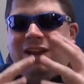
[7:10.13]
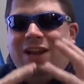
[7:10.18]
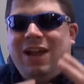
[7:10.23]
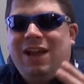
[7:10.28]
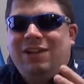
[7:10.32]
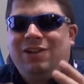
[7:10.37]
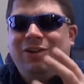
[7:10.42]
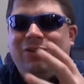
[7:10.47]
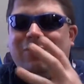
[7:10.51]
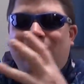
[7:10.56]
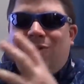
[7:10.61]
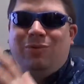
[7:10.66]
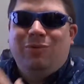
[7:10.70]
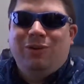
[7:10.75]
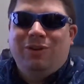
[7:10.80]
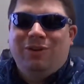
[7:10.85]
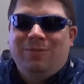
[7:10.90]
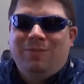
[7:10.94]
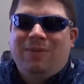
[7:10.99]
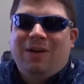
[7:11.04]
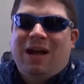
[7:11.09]
an echoey
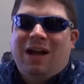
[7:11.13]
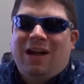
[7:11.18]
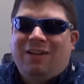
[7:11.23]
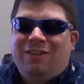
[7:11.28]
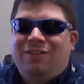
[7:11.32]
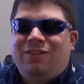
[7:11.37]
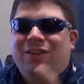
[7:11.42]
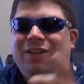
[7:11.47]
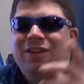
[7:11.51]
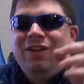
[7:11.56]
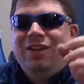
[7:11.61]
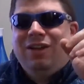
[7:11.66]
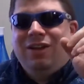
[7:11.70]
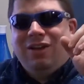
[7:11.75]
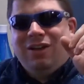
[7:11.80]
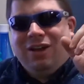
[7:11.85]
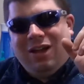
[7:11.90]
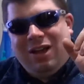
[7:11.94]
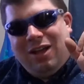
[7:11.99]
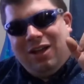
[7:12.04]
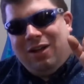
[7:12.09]
wooden box.
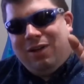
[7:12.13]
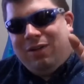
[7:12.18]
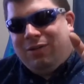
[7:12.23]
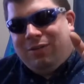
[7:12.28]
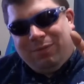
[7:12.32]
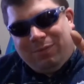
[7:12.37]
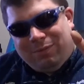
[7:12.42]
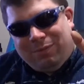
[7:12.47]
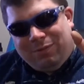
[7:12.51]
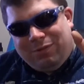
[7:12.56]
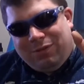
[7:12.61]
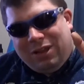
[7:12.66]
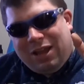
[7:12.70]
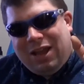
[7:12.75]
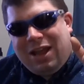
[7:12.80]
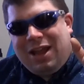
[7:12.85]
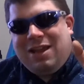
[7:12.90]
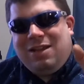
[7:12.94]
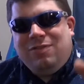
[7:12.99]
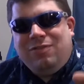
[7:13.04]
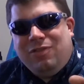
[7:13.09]

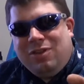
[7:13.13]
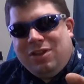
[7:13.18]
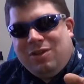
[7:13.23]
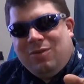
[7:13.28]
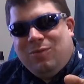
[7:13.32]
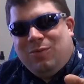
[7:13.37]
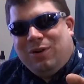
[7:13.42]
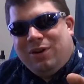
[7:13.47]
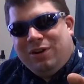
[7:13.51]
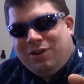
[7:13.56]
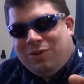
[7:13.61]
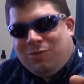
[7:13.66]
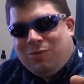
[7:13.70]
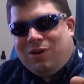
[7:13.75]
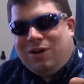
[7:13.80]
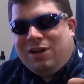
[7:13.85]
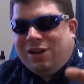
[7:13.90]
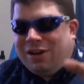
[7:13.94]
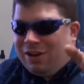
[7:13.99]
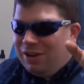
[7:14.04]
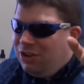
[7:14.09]

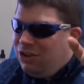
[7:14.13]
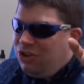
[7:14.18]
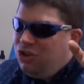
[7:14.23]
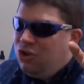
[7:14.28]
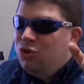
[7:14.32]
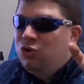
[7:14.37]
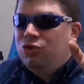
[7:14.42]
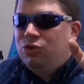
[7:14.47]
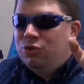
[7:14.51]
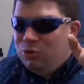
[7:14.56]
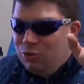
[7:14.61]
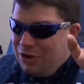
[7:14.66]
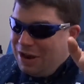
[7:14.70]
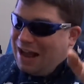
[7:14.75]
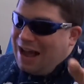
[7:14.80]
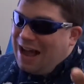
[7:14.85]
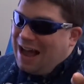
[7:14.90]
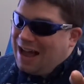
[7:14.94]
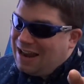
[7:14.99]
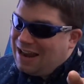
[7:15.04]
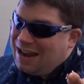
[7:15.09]
AV101, you do
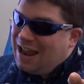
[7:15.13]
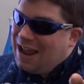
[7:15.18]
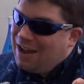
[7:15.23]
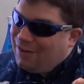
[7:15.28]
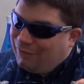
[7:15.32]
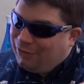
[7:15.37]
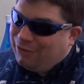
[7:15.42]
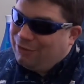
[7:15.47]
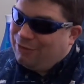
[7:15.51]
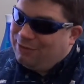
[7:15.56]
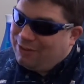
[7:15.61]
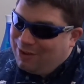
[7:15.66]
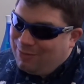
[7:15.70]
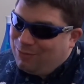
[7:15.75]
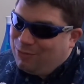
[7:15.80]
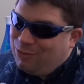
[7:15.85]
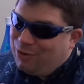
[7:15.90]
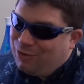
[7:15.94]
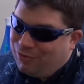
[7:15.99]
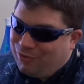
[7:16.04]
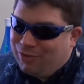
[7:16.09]
not have a
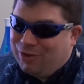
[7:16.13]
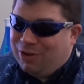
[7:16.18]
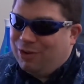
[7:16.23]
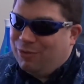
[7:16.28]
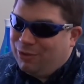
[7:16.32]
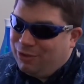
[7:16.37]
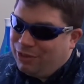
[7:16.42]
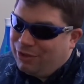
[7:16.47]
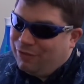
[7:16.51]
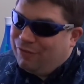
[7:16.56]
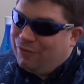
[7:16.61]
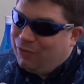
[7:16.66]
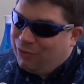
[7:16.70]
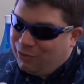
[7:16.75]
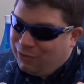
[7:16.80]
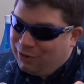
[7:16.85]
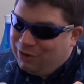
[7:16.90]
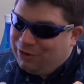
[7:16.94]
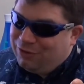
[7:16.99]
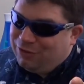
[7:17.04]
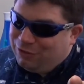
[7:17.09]
subwoofer with a
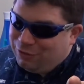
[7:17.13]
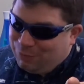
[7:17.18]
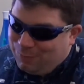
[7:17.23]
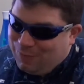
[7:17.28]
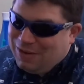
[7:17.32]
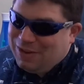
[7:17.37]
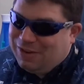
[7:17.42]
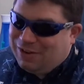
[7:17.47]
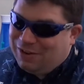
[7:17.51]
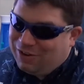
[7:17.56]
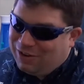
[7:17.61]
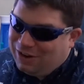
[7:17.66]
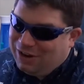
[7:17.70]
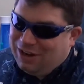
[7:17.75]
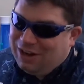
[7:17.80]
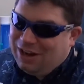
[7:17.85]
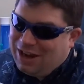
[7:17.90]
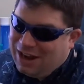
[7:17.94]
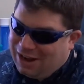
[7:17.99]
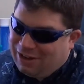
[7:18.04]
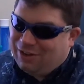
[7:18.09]
4-inch speaker in
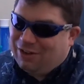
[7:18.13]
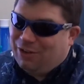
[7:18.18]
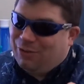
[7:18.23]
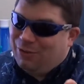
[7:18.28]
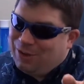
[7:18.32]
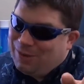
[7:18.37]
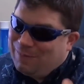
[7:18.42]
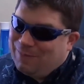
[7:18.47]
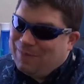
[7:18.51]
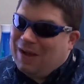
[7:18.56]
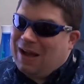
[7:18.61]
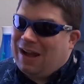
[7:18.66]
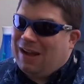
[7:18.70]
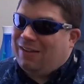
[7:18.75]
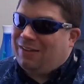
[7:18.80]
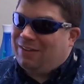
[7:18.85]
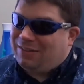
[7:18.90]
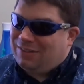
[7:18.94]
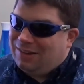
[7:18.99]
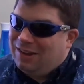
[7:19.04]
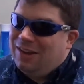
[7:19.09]
an echoey
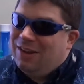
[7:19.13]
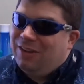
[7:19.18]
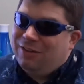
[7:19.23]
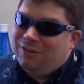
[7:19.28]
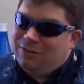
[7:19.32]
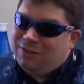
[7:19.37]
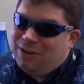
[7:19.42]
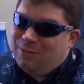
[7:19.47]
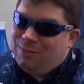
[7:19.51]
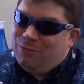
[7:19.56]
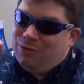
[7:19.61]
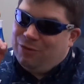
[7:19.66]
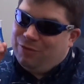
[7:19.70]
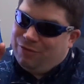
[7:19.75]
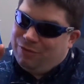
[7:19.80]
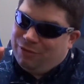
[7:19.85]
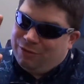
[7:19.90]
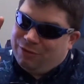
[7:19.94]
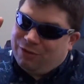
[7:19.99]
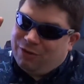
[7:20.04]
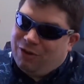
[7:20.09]
box.
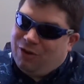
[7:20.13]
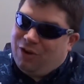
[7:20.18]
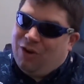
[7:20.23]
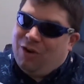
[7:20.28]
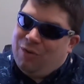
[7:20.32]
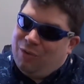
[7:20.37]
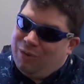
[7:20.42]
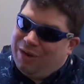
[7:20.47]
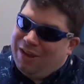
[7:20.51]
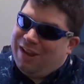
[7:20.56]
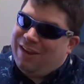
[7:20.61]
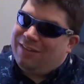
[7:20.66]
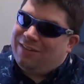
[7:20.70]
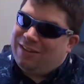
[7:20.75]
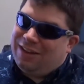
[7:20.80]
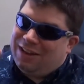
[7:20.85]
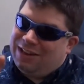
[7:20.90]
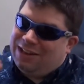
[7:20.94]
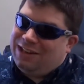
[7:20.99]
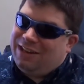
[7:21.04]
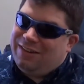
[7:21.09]
Subwoofers are always
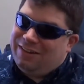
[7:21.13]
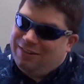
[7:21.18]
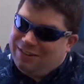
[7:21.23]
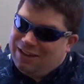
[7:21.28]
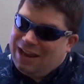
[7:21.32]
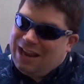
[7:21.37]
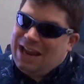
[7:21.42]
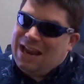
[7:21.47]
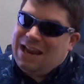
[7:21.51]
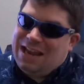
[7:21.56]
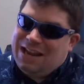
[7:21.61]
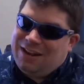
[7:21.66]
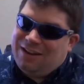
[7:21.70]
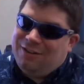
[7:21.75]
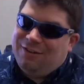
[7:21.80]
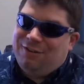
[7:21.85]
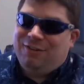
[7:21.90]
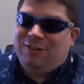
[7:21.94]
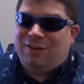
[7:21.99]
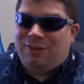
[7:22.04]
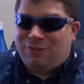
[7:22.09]
at least 8
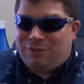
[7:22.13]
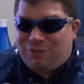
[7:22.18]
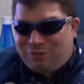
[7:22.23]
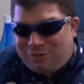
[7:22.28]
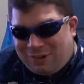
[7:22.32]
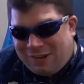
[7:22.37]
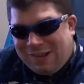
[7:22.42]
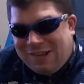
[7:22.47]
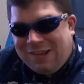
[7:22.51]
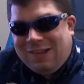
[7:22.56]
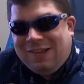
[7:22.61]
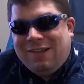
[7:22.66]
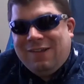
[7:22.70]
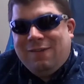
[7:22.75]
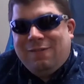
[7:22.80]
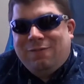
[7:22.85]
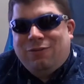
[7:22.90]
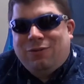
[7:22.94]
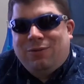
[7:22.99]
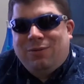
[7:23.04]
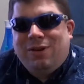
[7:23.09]
inches,
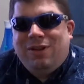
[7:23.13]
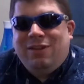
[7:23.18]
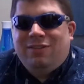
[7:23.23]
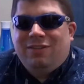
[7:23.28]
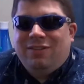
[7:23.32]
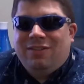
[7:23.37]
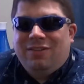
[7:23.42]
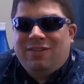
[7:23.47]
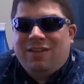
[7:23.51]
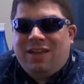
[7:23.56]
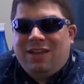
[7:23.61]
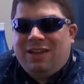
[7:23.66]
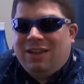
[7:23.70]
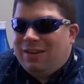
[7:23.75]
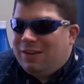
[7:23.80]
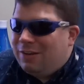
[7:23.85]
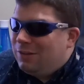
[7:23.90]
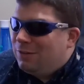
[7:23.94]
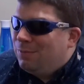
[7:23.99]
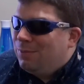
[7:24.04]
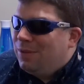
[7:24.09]
for reasons I can
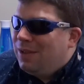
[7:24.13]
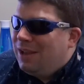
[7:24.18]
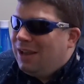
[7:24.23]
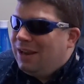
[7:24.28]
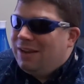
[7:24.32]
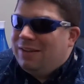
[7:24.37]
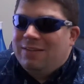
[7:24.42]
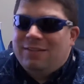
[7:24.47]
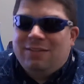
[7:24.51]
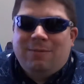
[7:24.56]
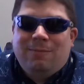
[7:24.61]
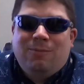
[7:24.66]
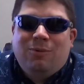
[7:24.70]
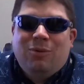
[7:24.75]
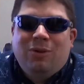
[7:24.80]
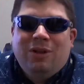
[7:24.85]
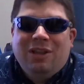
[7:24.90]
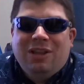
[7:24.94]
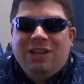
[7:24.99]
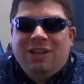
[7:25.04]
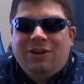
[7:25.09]
explain at some
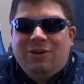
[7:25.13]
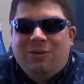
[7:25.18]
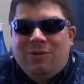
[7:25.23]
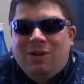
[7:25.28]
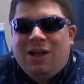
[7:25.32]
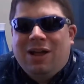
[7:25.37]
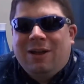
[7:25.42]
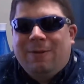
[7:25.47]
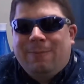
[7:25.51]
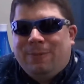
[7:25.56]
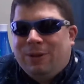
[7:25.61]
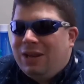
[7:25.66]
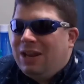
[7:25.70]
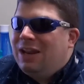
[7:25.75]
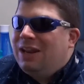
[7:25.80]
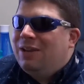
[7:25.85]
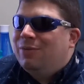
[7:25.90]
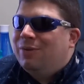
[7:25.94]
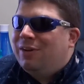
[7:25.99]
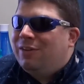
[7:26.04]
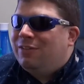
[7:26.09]
point later on. But
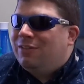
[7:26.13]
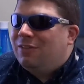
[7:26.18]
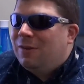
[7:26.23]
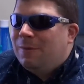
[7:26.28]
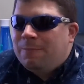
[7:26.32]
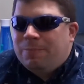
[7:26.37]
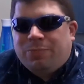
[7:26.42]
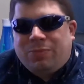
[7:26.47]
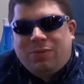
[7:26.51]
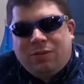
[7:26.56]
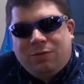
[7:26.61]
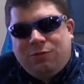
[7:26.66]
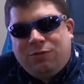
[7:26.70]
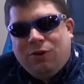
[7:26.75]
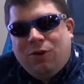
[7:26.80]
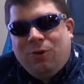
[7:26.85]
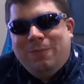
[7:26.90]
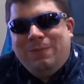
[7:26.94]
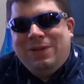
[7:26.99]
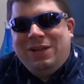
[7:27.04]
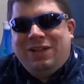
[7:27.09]
anyways,
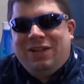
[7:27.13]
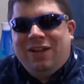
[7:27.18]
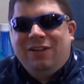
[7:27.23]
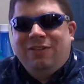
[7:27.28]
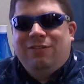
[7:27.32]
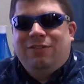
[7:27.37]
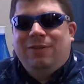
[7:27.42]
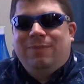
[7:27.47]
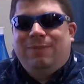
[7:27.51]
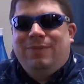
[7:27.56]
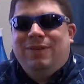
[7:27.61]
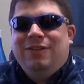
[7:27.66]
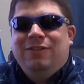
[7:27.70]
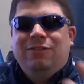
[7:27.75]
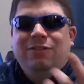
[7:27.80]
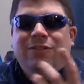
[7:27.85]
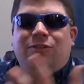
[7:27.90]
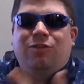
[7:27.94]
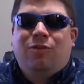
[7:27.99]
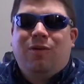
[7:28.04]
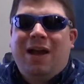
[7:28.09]
so because the piece
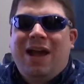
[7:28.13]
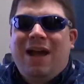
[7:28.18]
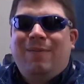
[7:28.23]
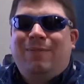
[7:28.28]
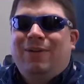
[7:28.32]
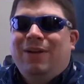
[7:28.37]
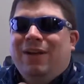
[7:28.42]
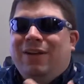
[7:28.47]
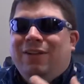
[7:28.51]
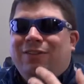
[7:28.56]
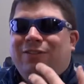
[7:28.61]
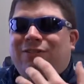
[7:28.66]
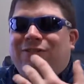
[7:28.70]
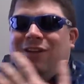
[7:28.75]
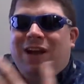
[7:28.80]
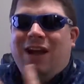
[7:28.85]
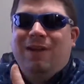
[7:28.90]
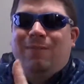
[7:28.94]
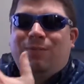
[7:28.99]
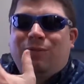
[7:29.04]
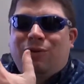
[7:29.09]
of crap
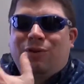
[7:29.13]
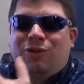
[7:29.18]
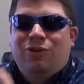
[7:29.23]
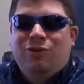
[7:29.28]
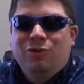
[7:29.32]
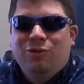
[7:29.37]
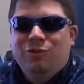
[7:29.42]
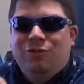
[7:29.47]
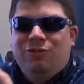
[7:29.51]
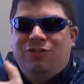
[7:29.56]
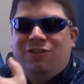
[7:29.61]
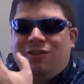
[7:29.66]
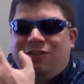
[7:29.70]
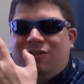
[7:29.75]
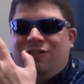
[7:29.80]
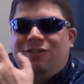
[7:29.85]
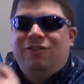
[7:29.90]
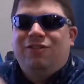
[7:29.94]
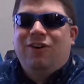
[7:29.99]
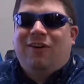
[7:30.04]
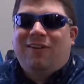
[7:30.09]
Cyber Acoustics
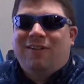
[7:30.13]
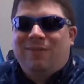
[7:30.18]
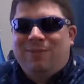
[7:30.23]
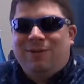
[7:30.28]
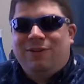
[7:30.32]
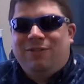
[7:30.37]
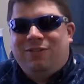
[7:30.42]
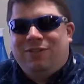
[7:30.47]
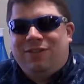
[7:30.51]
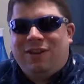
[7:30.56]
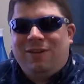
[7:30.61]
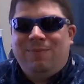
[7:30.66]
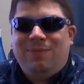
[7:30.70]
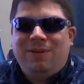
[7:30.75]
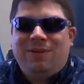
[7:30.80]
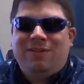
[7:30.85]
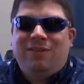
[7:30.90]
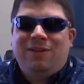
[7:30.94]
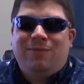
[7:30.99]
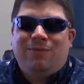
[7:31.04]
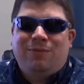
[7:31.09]
garbage that I
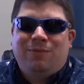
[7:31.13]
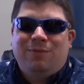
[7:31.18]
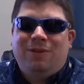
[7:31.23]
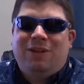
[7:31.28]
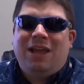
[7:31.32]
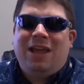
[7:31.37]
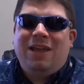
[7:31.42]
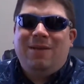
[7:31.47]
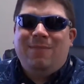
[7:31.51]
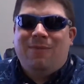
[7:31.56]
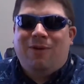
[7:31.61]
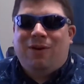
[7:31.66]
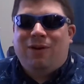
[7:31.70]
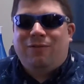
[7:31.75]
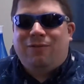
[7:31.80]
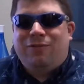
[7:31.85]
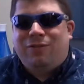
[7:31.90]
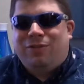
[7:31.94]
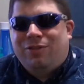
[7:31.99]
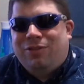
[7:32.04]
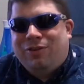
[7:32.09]
picked up from Kmart
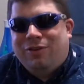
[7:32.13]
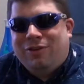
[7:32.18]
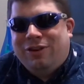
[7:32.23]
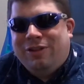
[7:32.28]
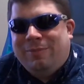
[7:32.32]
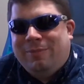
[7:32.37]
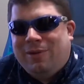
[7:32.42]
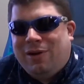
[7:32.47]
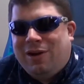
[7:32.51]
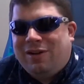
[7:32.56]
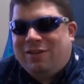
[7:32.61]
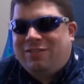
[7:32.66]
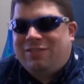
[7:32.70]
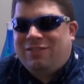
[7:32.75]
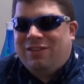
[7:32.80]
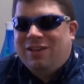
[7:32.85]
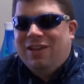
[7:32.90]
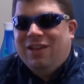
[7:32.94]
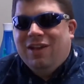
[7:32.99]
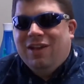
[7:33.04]
for 30 bucks